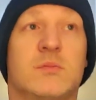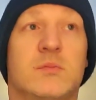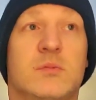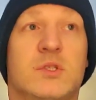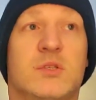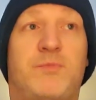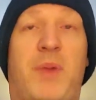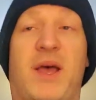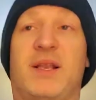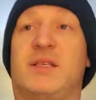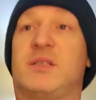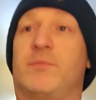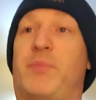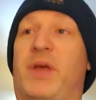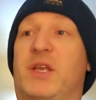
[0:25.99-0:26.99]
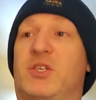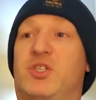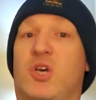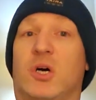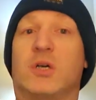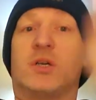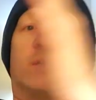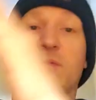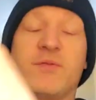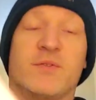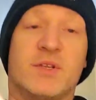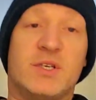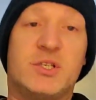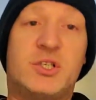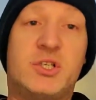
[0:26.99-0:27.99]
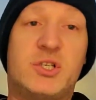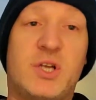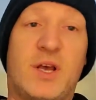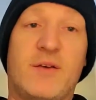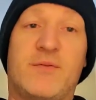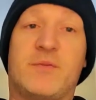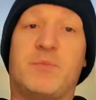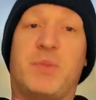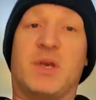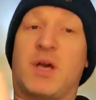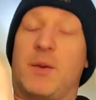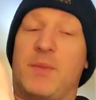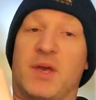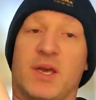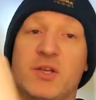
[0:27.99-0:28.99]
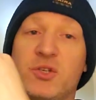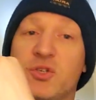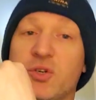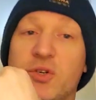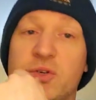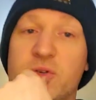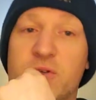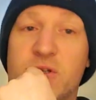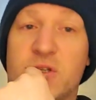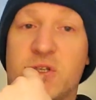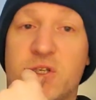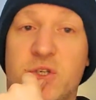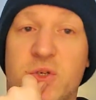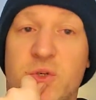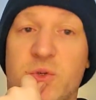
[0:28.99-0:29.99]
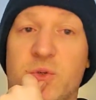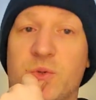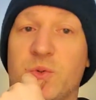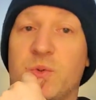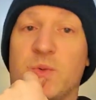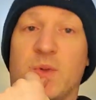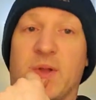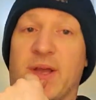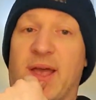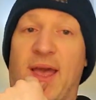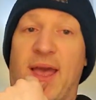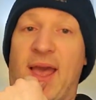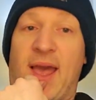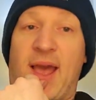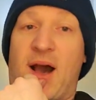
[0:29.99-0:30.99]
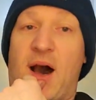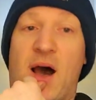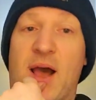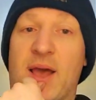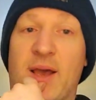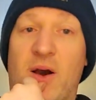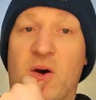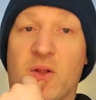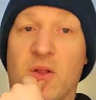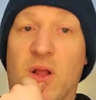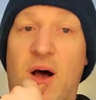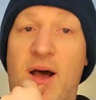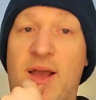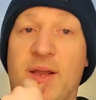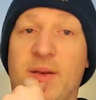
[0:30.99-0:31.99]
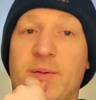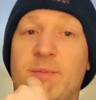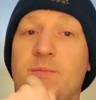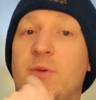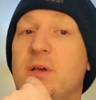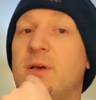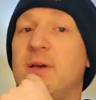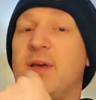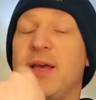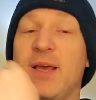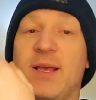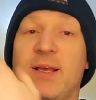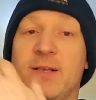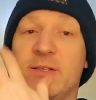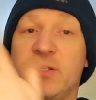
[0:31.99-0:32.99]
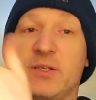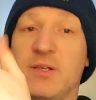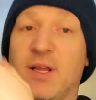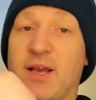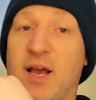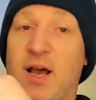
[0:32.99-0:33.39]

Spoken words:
spent a big chunk of this shift becoming introduced to like AI online into like